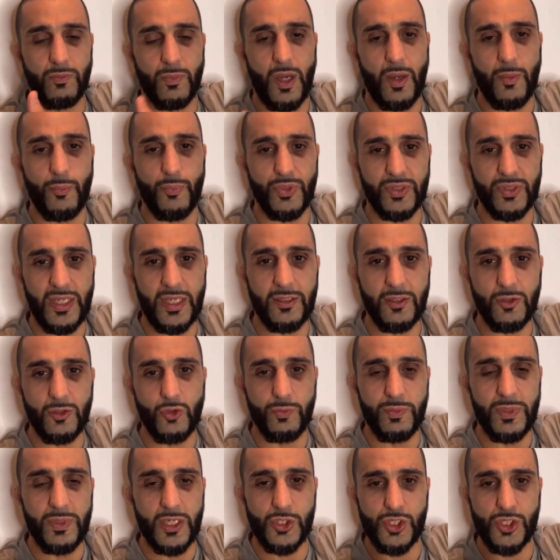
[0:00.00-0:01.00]
pretending to
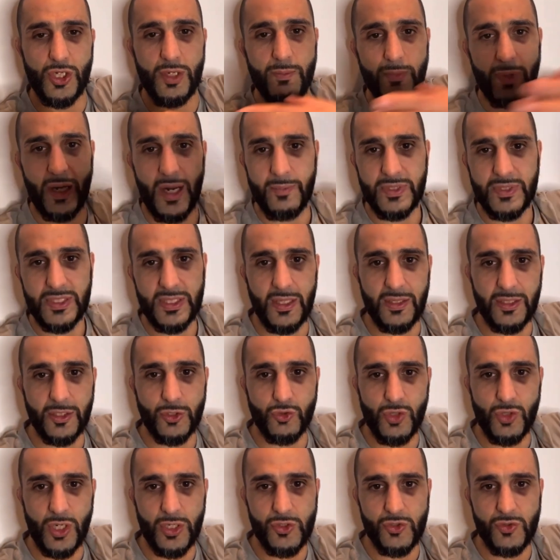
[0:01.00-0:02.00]
be a gym, but I'm selling
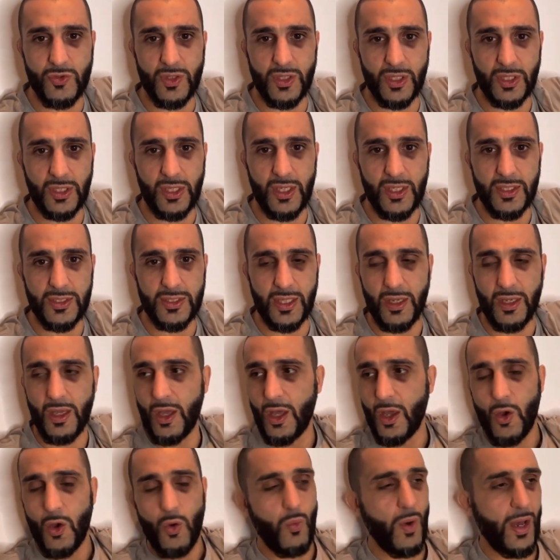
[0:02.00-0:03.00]
drugs to the kids? Like,
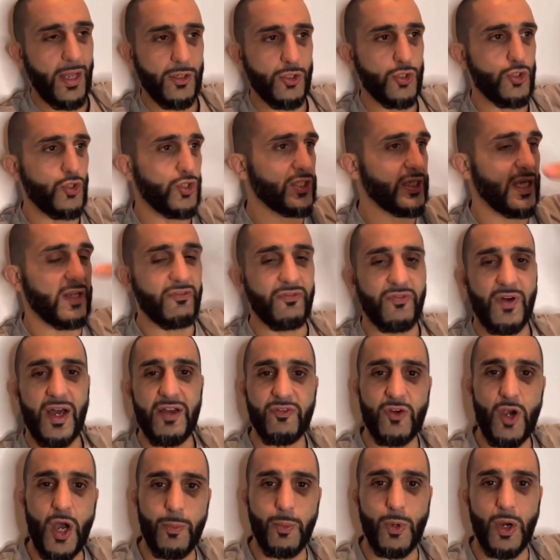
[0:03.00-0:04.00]
why did you send
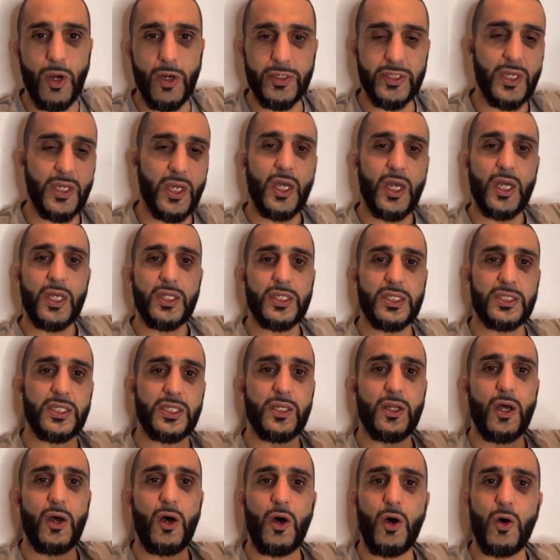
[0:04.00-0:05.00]
5 cop cars? They
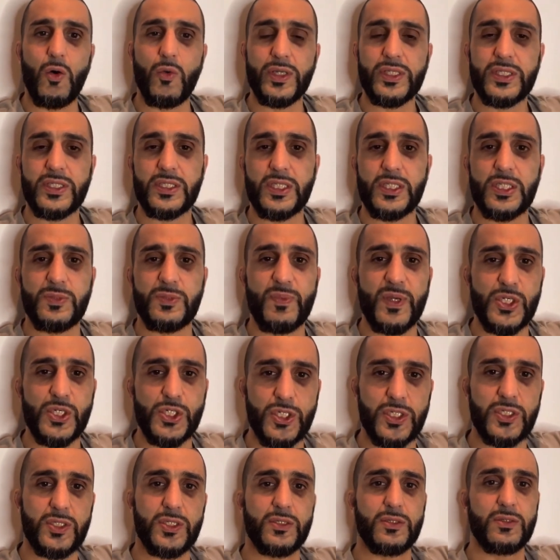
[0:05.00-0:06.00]
said, oh, it's
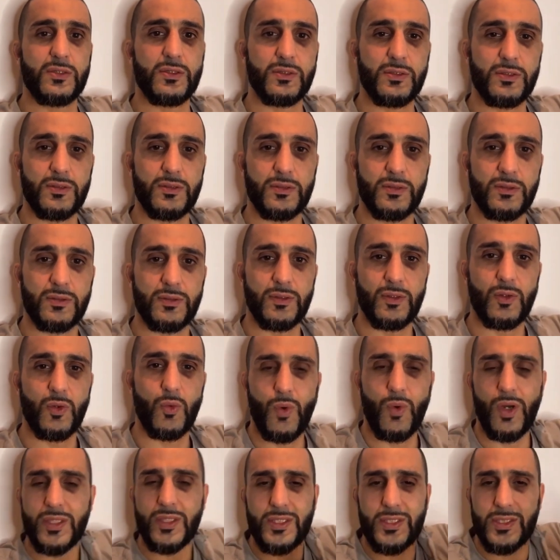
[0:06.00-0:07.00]
suspicious.
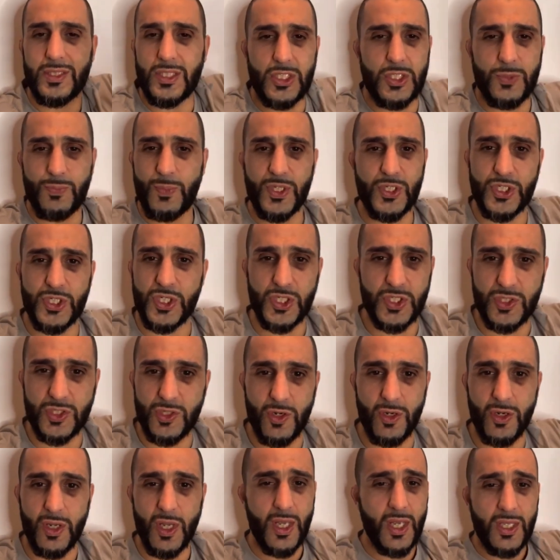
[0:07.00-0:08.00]
What's suspicious,
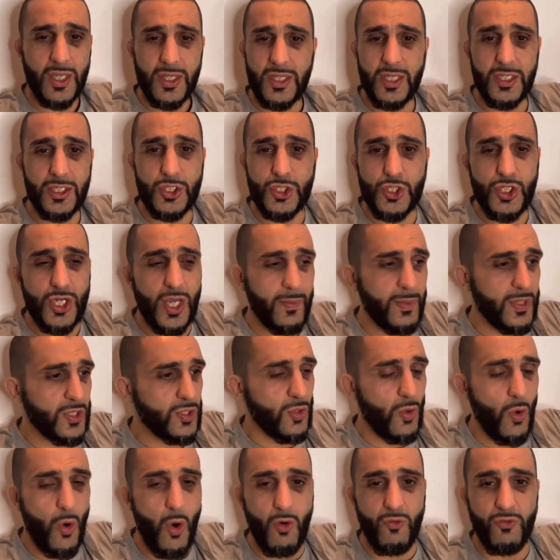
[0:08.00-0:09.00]
sir? This gym
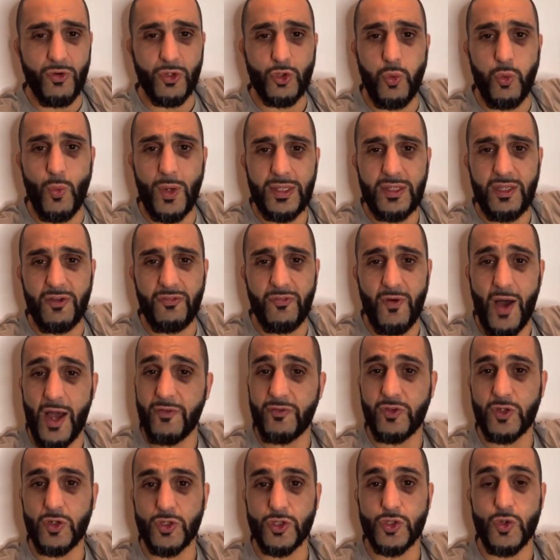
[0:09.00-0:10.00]
is over
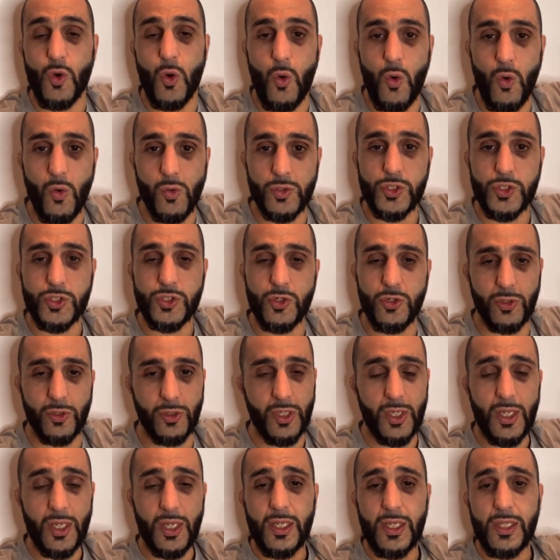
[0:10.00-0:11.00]
25 years old, sir.
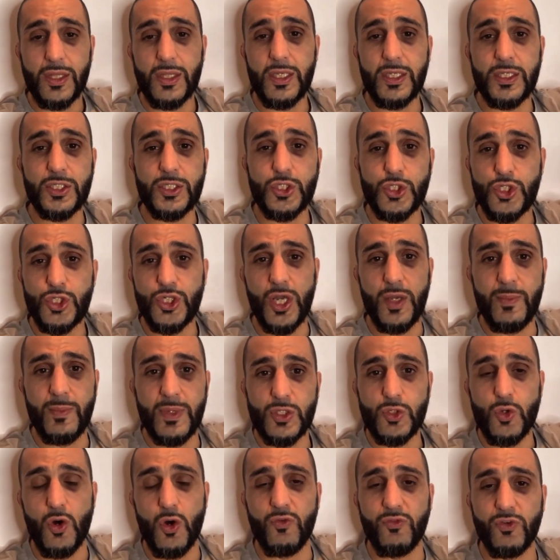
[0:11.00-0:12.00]
This gym
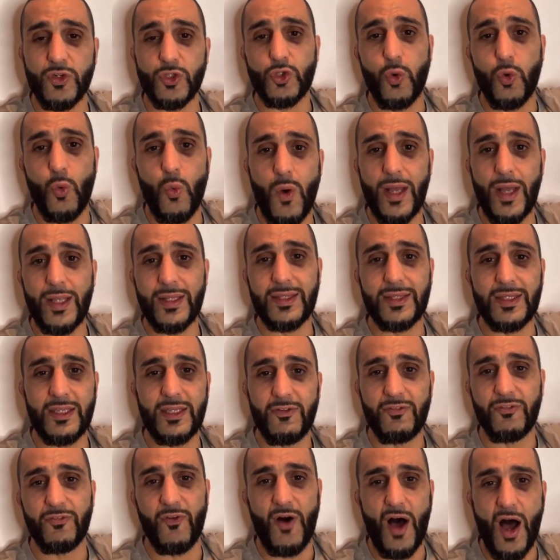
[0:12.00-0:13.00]
is over
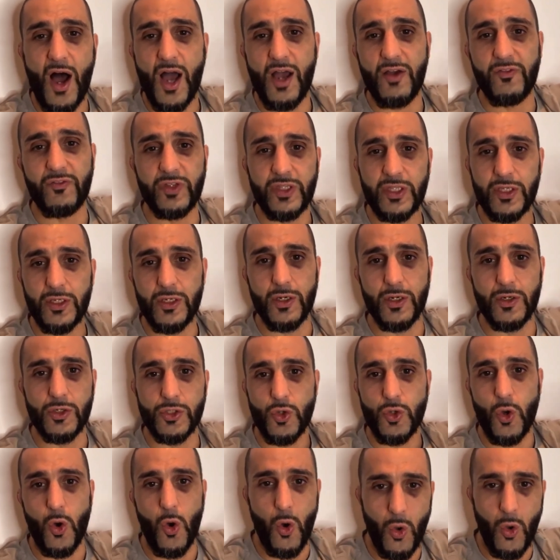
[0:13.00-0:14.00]
25
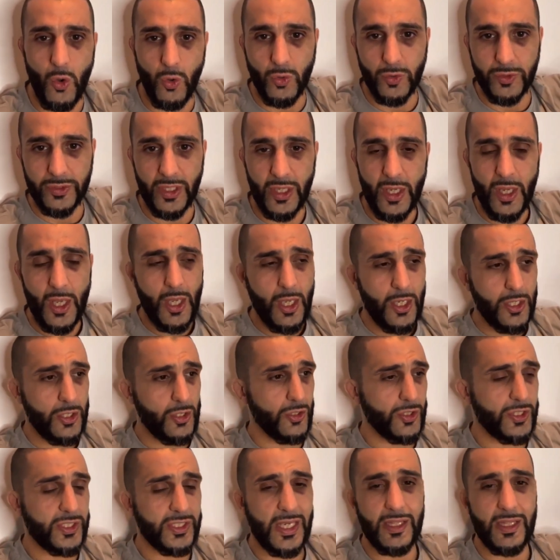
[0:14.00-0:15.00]
years old.
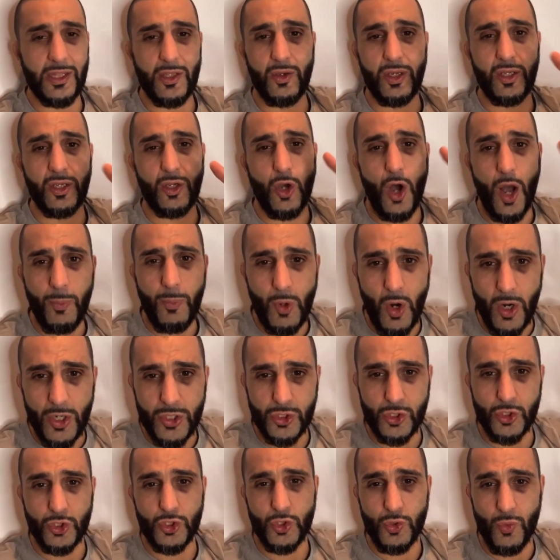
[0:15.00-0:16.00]
You're sending cop
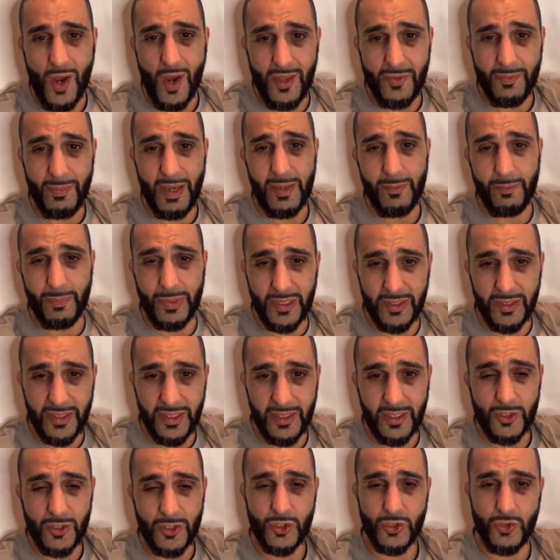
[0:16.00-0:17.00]
cars to surround my
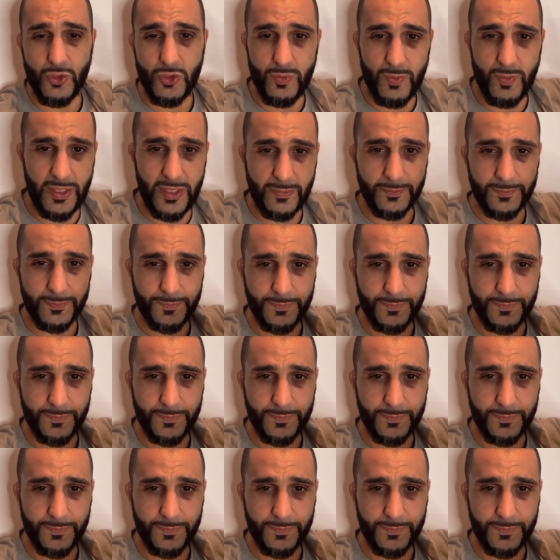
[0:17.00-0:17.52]
building? Excuse me.